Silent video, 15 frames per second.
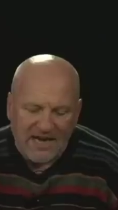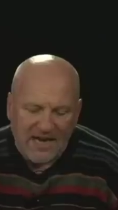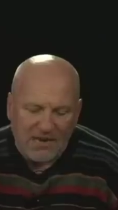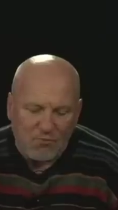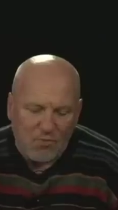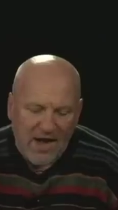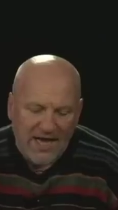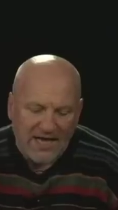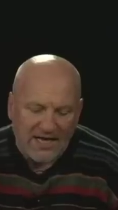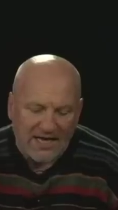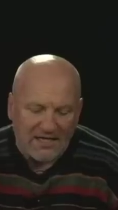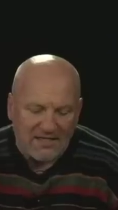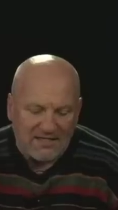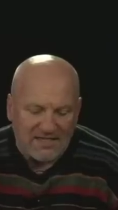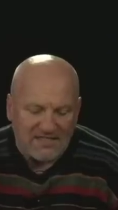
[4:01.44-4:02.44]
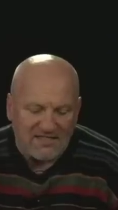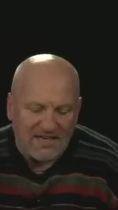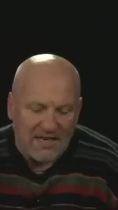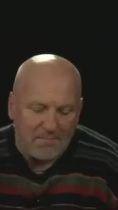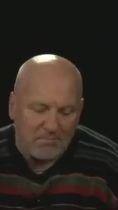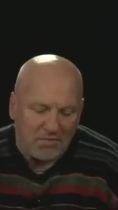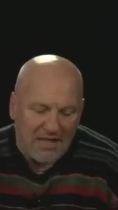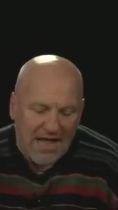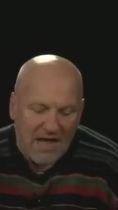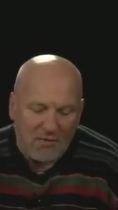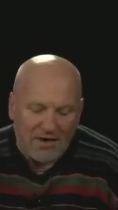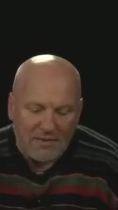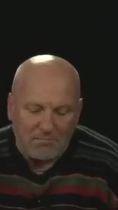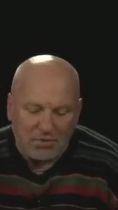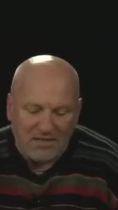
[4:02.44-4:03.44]
and rake and disk and plow
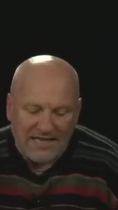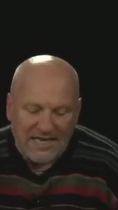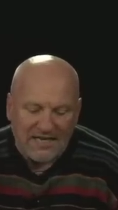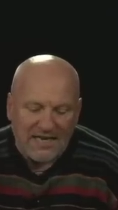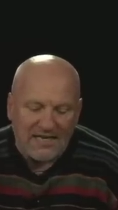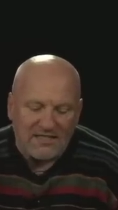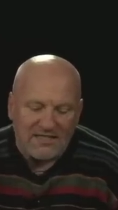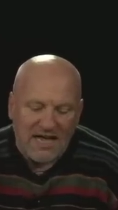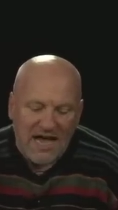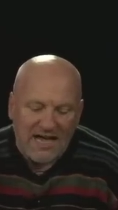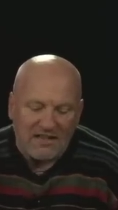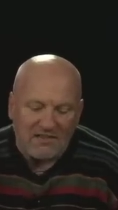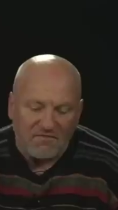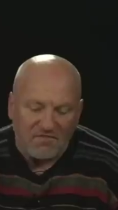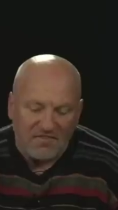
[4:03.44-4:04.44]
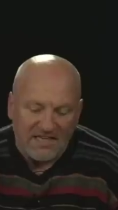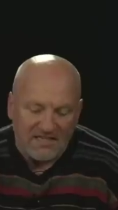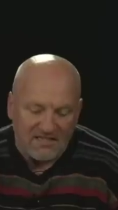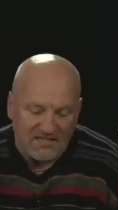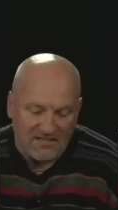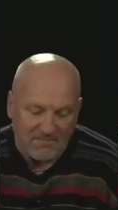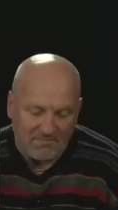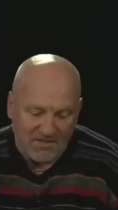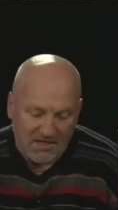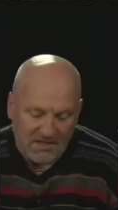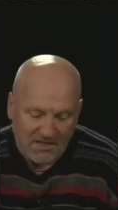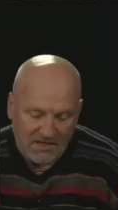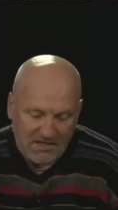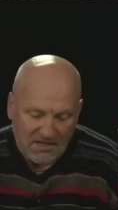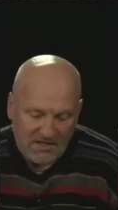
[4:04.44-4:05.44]
and plant and tie the fleece
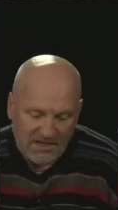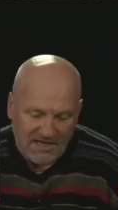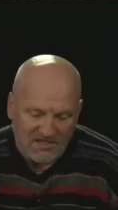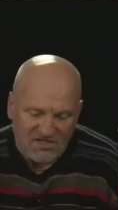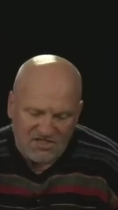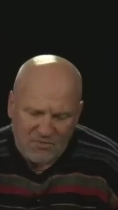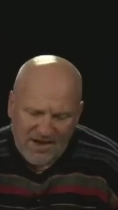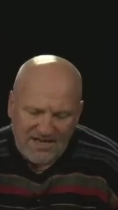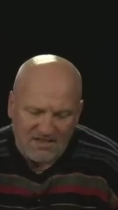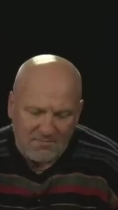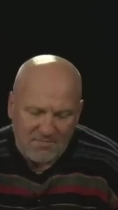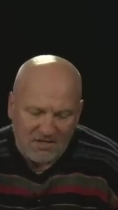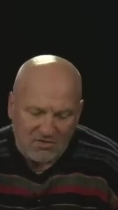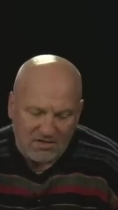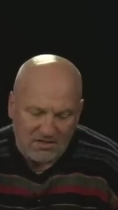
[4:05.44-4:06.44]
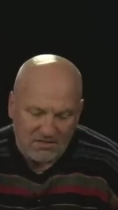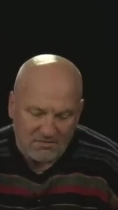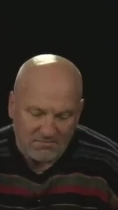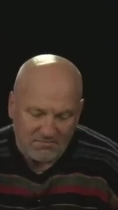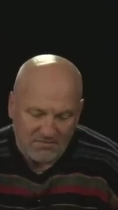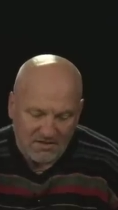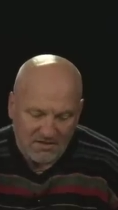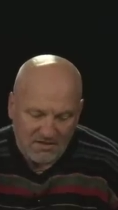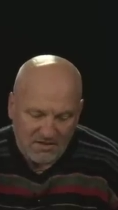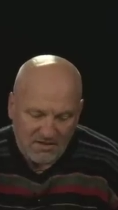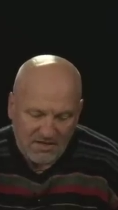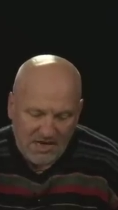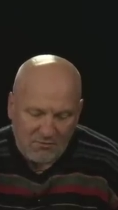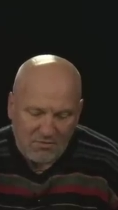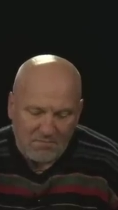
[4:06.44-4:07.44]
and strain the milk
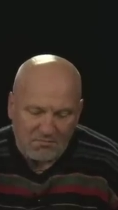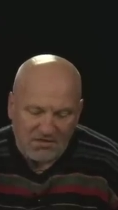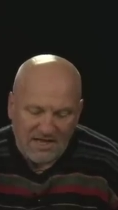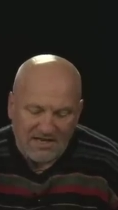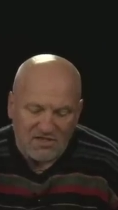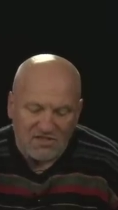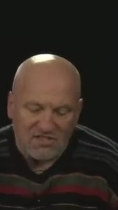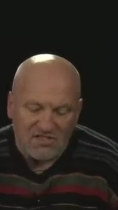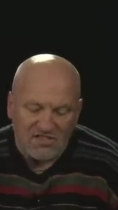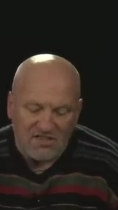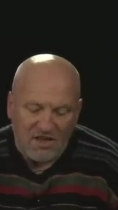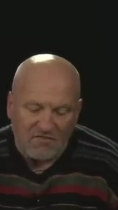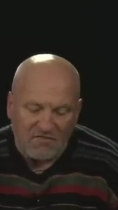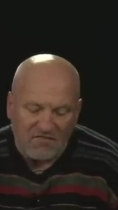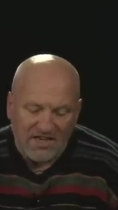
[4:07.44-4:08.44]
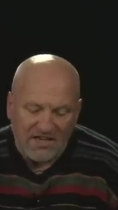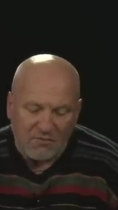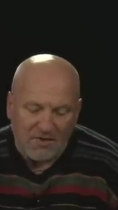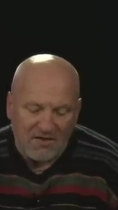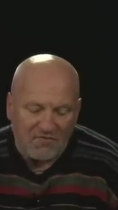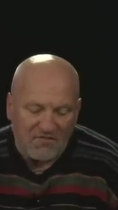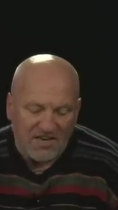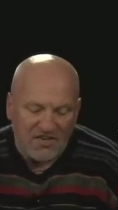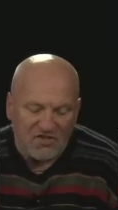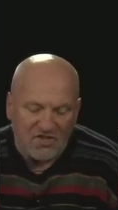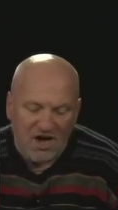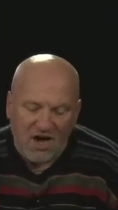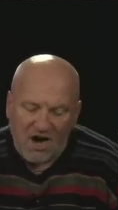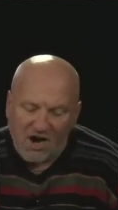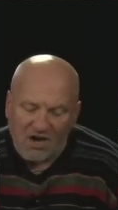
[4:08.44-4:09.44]
and replenish the self feeder and finish
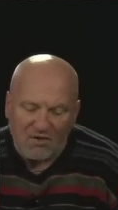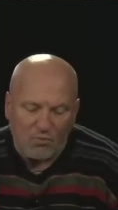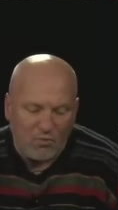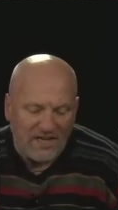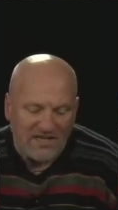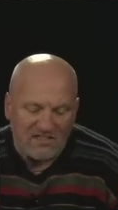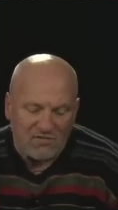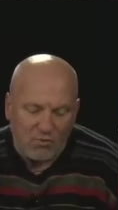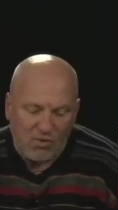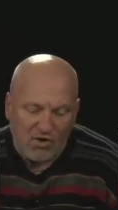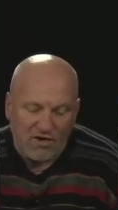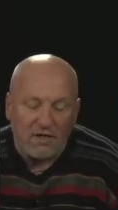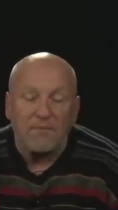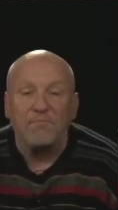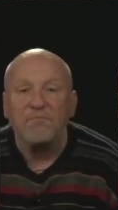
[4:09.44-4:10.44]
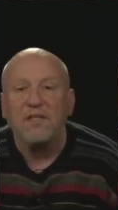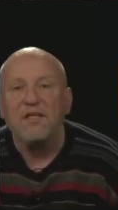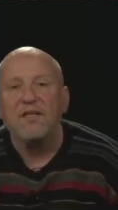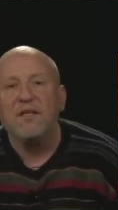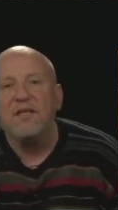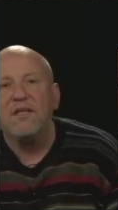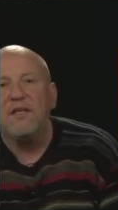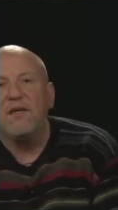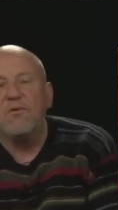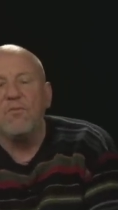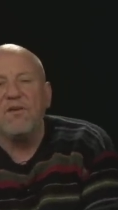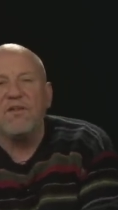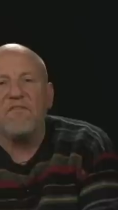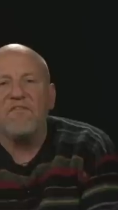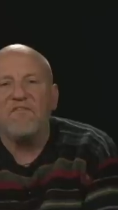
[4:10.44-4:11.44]
a hard week's work
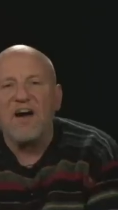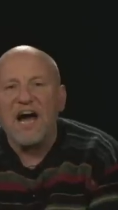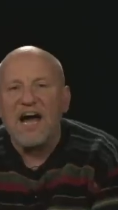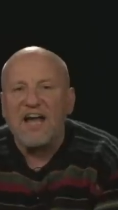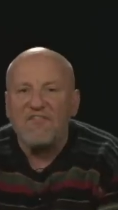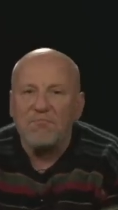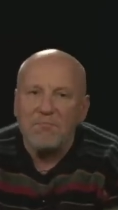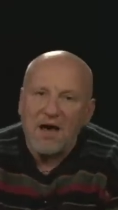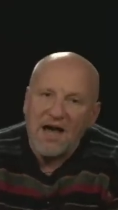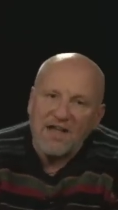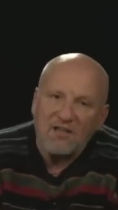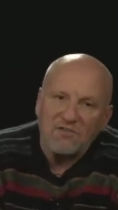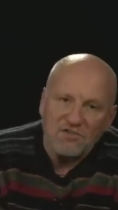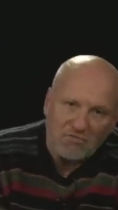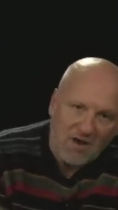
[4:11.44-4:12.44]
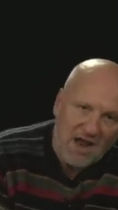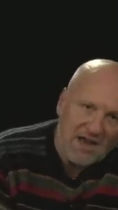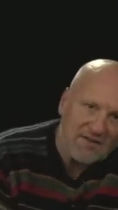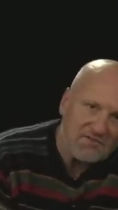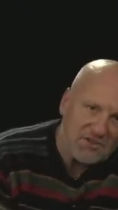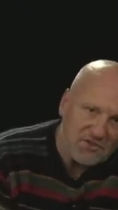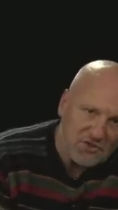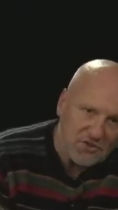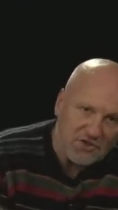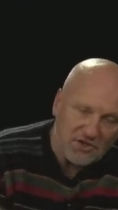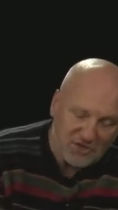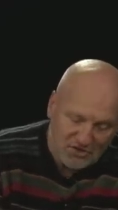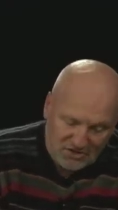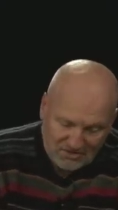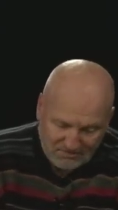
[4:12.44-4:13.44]
with a five mile drive to
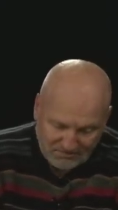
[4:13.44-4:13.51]
church.